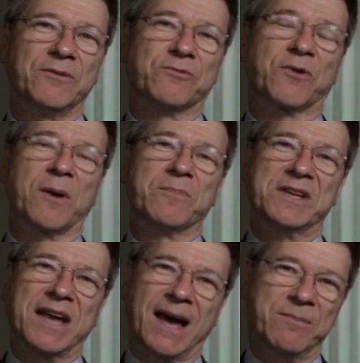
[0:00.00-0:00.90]
from
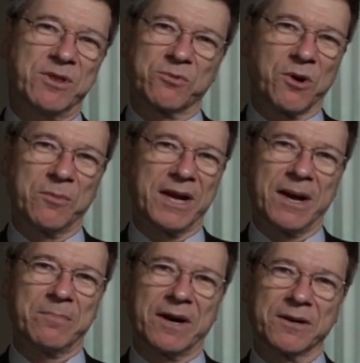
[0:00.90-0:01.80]
the time of the Roman
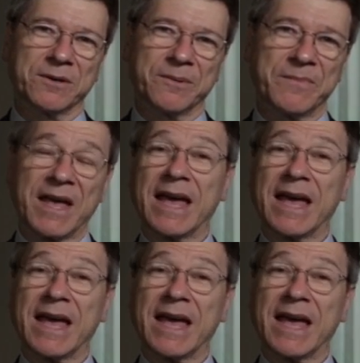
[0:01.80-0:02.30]
Empire